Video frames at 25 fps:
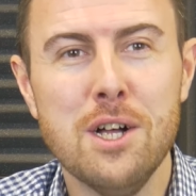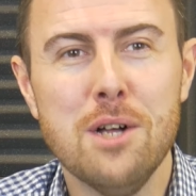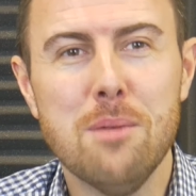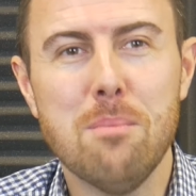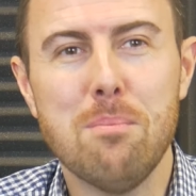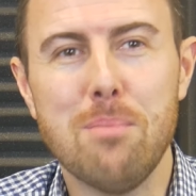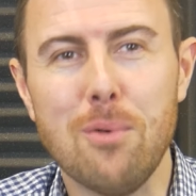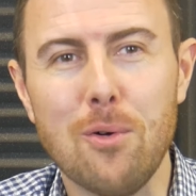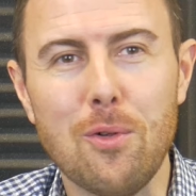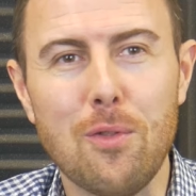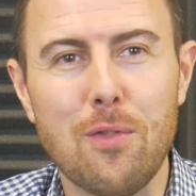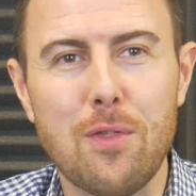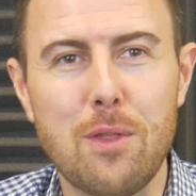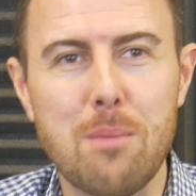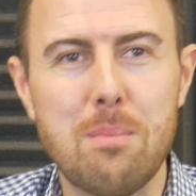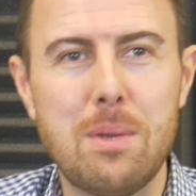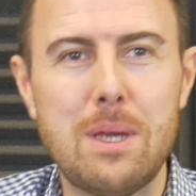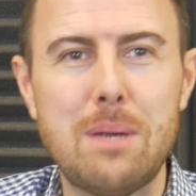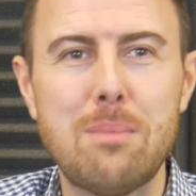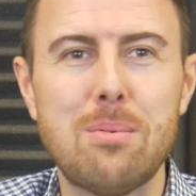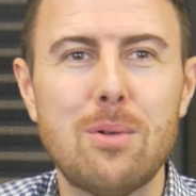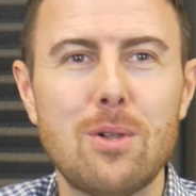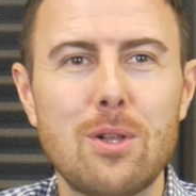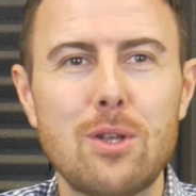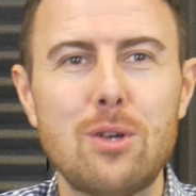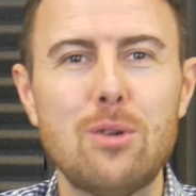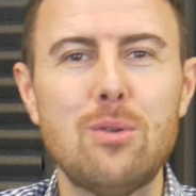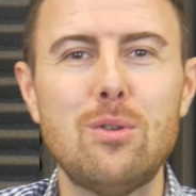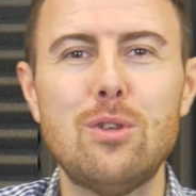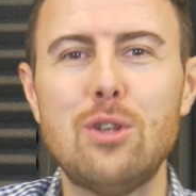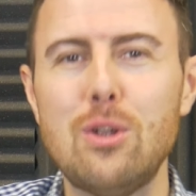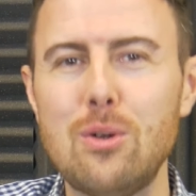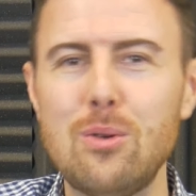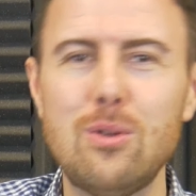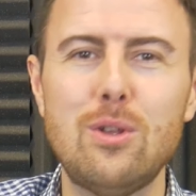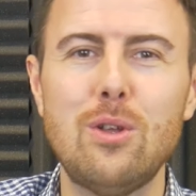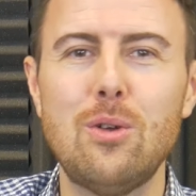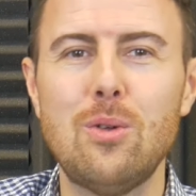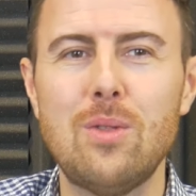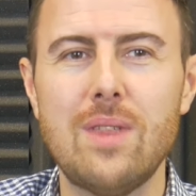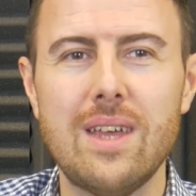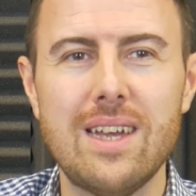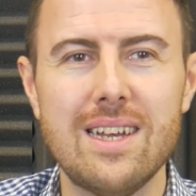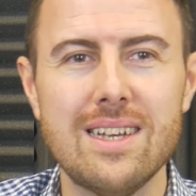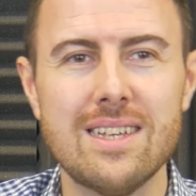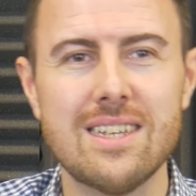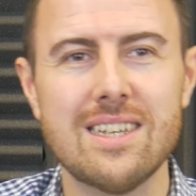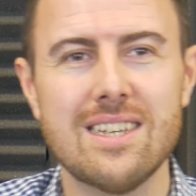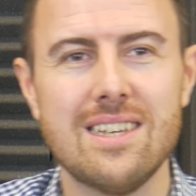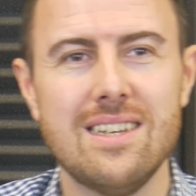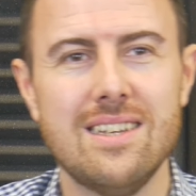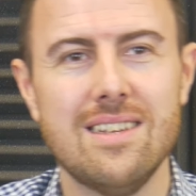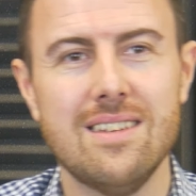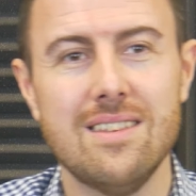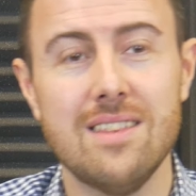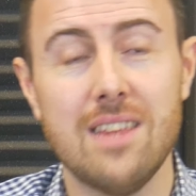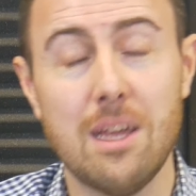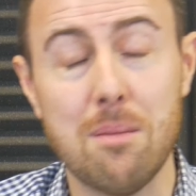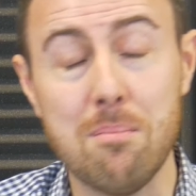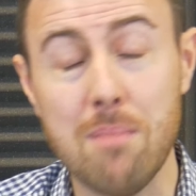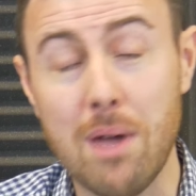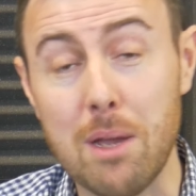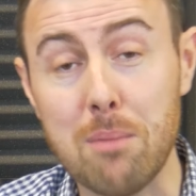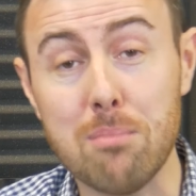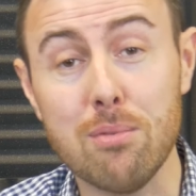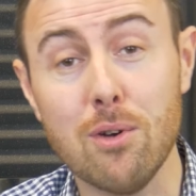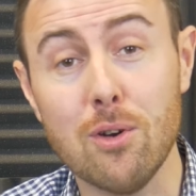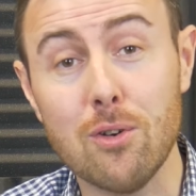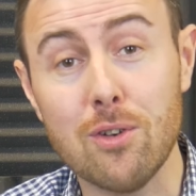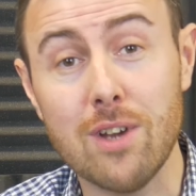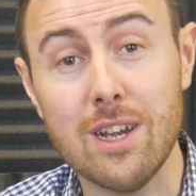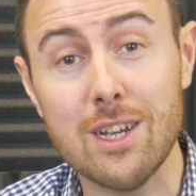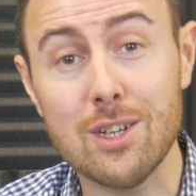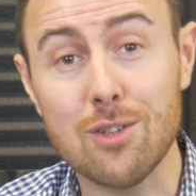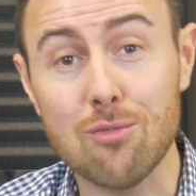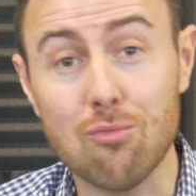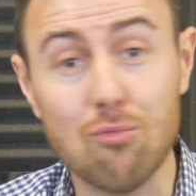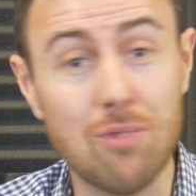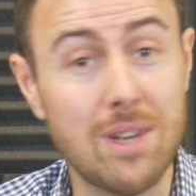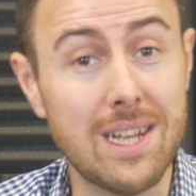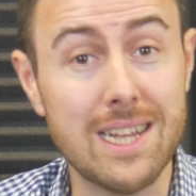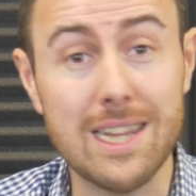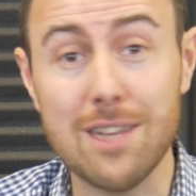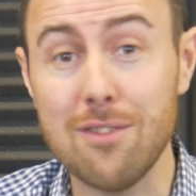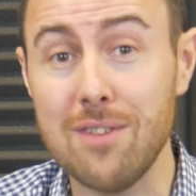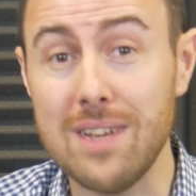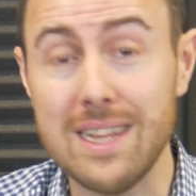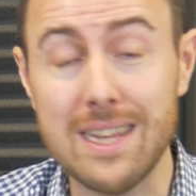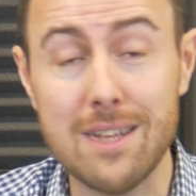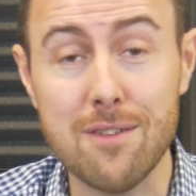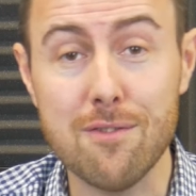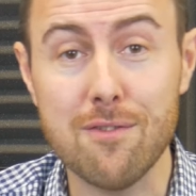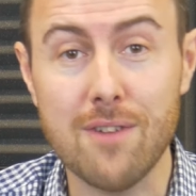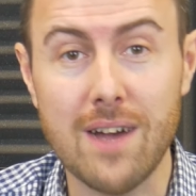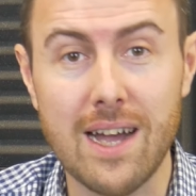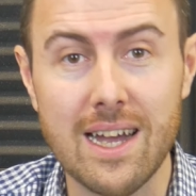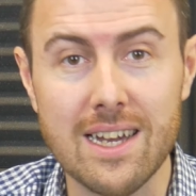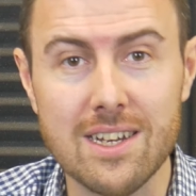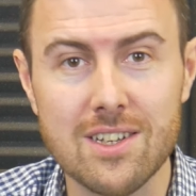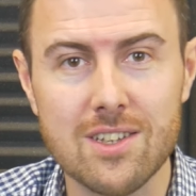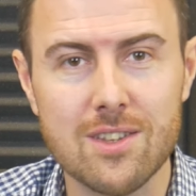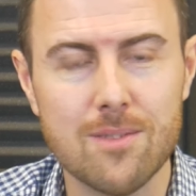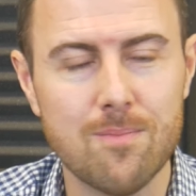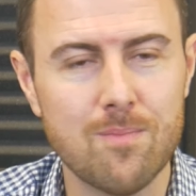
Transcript: but the people who do this, they make progress really fast.